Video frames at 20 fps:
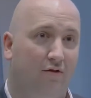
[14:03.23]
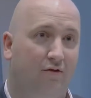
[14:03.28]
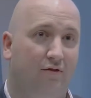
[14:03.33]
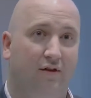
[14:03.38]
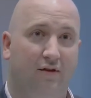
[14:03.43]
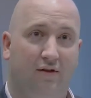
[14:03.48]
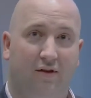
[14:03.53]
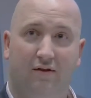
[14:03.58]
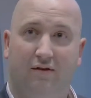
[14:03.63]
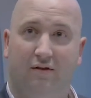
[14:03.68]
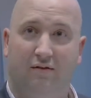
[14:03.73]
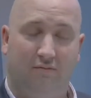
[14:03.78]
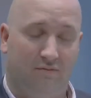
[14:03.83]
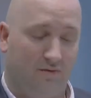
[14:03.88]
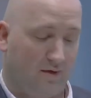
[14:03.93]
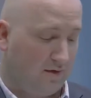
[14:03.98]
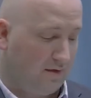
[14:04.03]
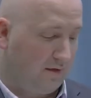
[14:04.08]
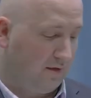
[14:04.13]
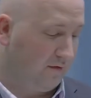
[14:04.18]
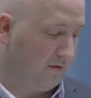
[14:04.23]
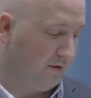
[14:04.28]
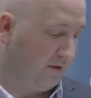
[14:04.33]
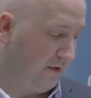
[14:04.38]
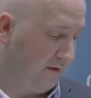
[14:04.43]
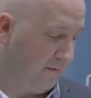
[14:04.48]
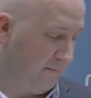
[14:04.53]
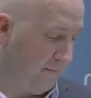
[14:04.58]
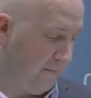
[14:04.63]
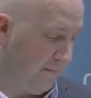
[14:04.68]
Geez, that's interesting.